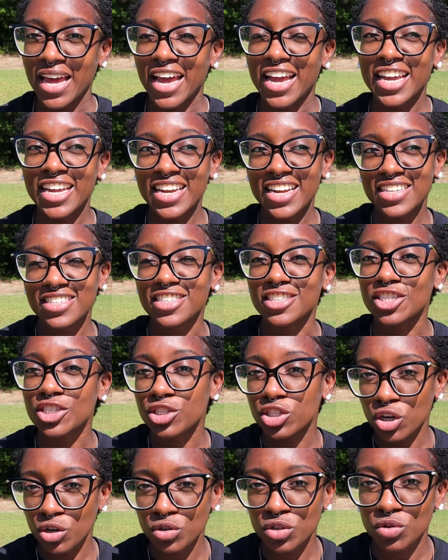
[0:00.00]
And he doesn't
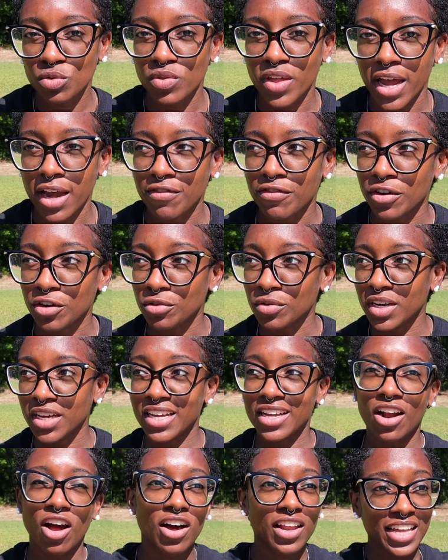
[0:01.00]
show you that for you to
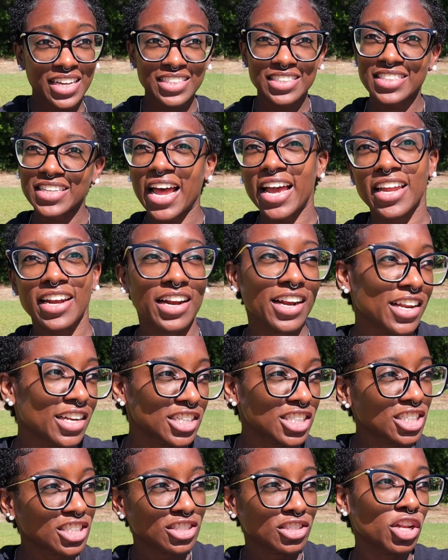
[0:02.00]
get all excited and
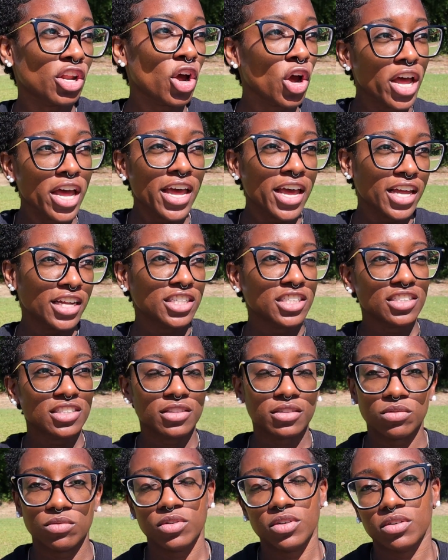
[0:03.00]
just know, and just,
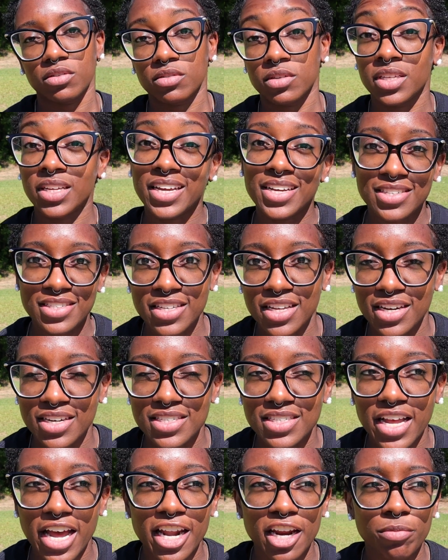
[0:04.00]
well, yes, get
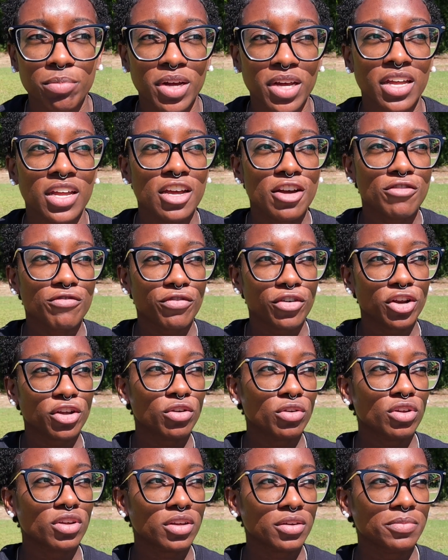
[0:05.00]
excited, but for
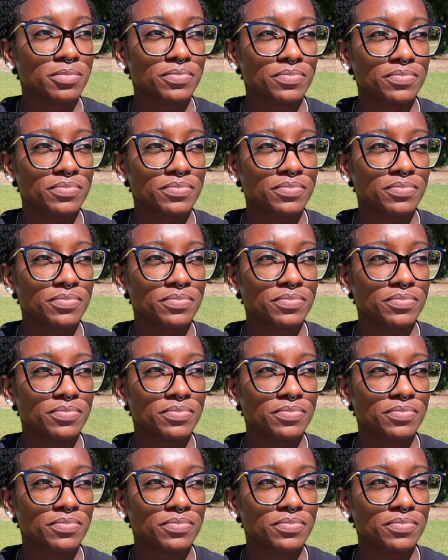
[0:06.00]
you to